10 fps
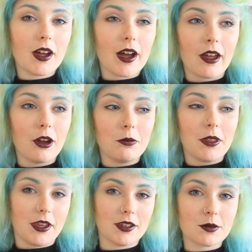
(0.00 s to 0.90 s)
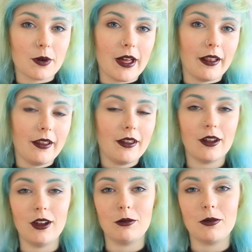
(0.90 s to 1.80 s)
I hope that you're swell.
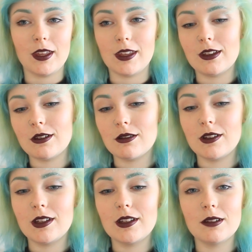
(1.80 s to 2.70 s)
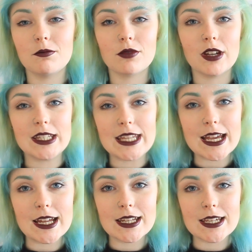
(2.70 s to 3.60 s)
Hope that you're doing pretty
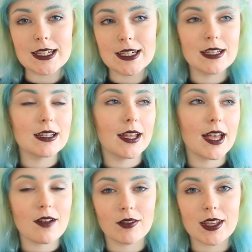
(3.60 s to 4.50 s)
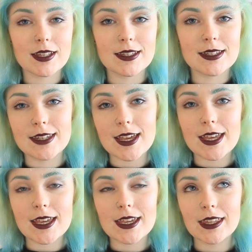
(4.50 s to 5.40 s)
dandy. Have a nice
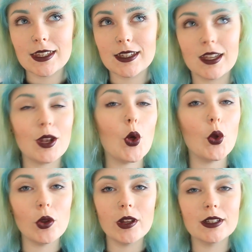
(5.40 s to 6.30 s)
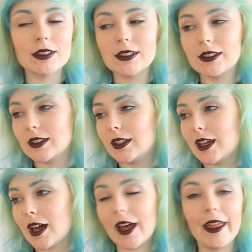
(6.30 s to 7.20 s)
day and all.
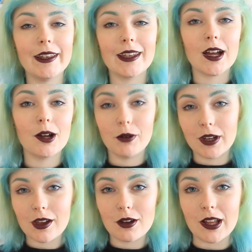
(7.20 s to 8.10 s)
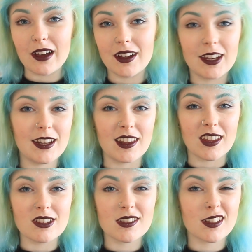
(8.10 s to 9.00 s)
And I'm gonna go now and edit
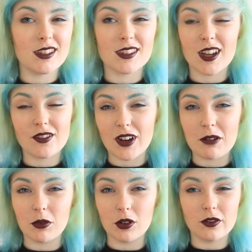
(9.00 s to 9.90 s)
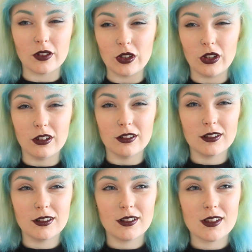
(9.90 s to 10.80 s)
this because I've rambled for a lot.
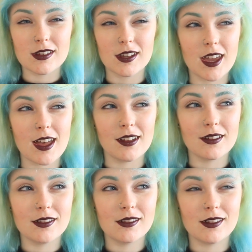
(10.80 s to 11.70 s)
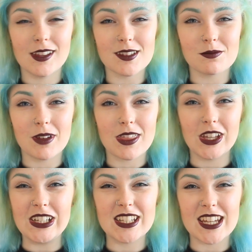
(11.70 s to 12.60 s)
So yeah, this is my
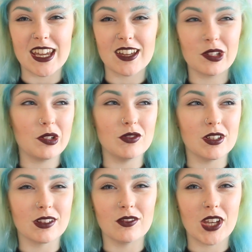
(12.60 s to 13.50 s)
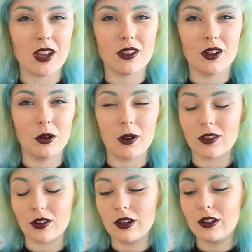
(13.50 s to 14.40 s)
third take doing the video the whole way
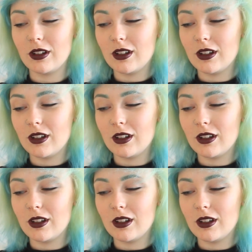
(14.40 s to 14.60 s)
through,